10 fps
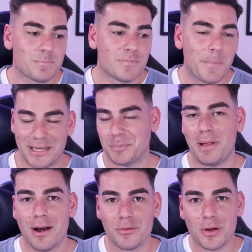The best
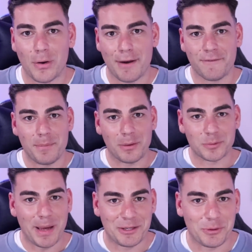player on the ground for me was
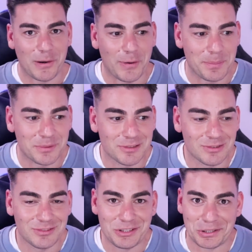Patrick
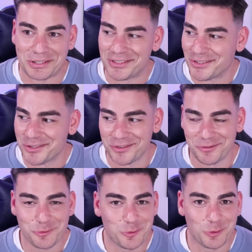Cripps. Just
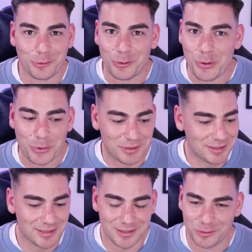
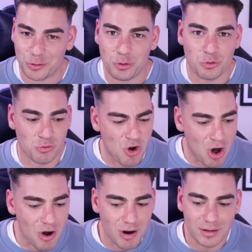looked
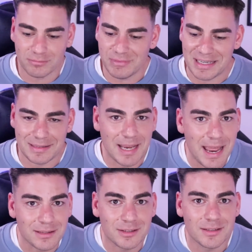strong,
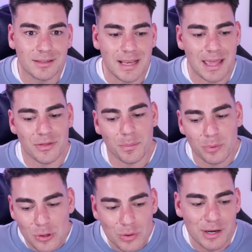intense. And the
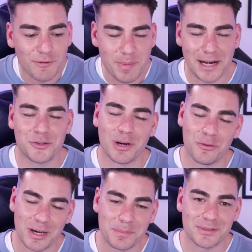beauty of Patrick
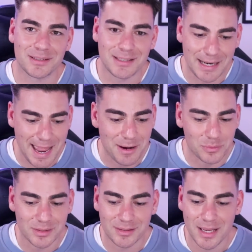Cripps today
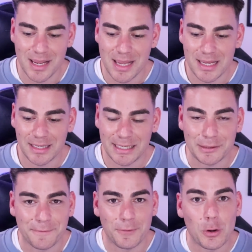was
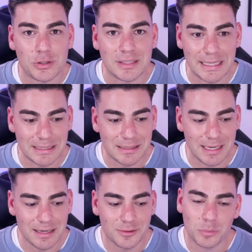his first
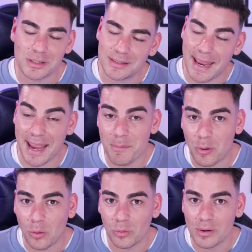instinct was to
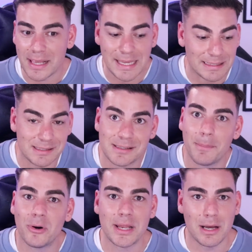handball and get
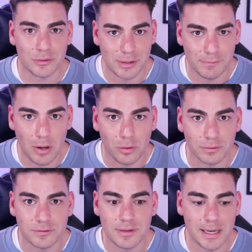somebody else
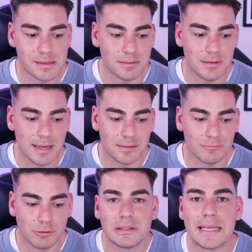involved
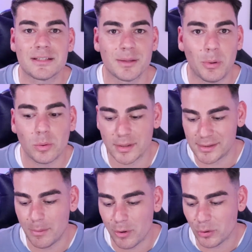and release the ball to
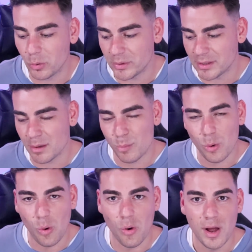someone who was in a
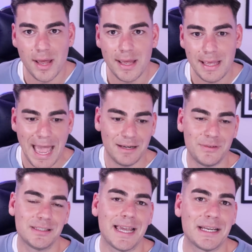more
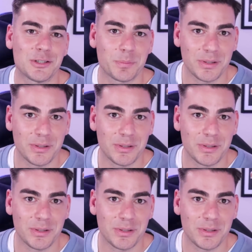advantageous